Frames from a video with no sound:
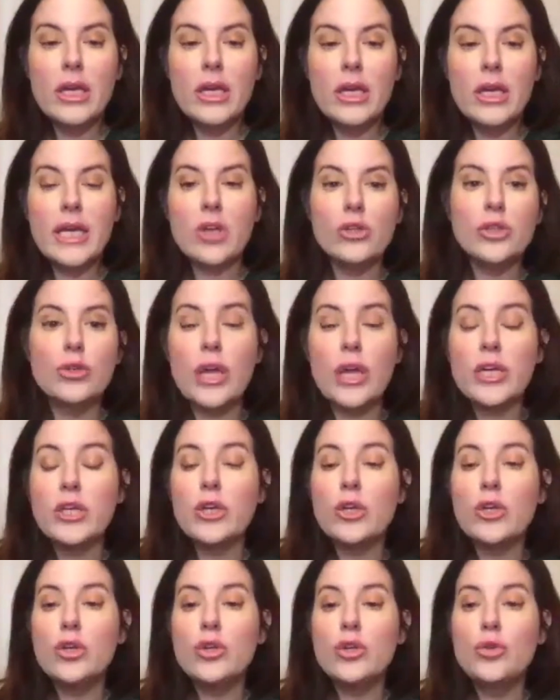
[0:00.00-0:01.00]
it's also
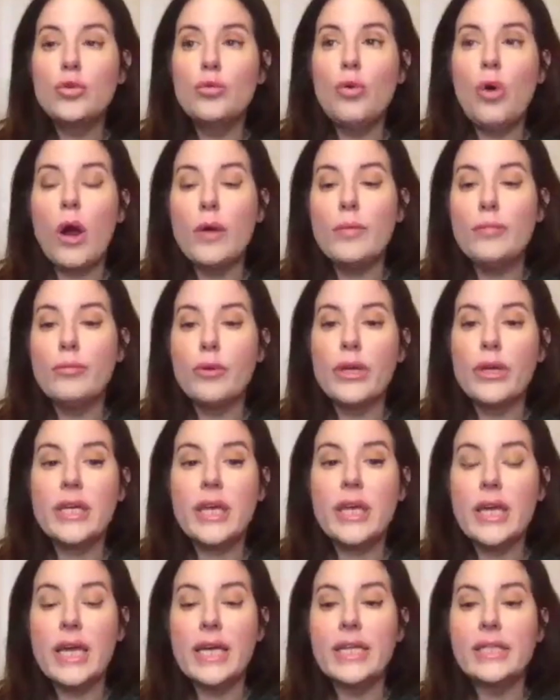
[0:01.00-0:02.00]
like you are
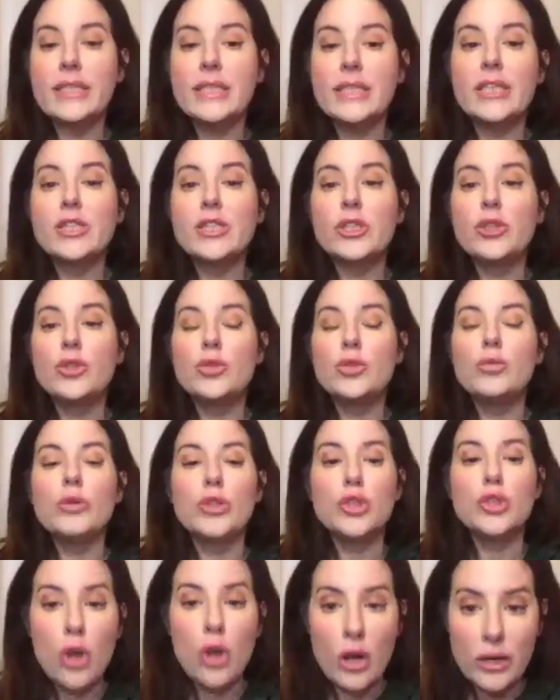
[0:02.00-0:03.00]
breaking an addiction
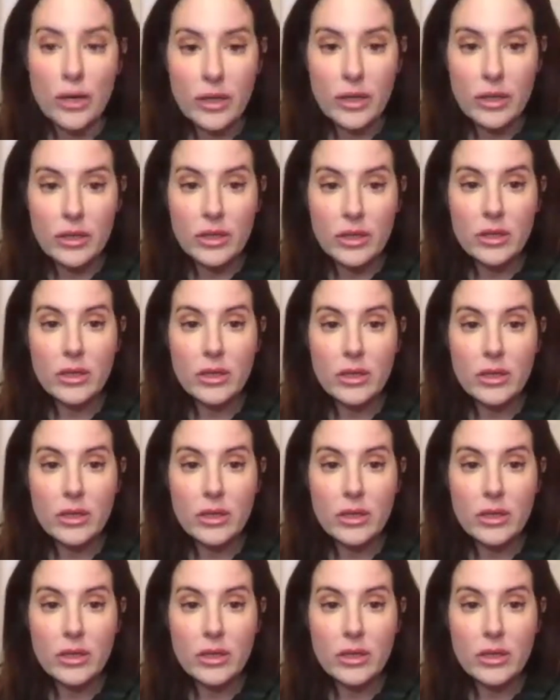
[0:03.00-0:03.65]
to a drug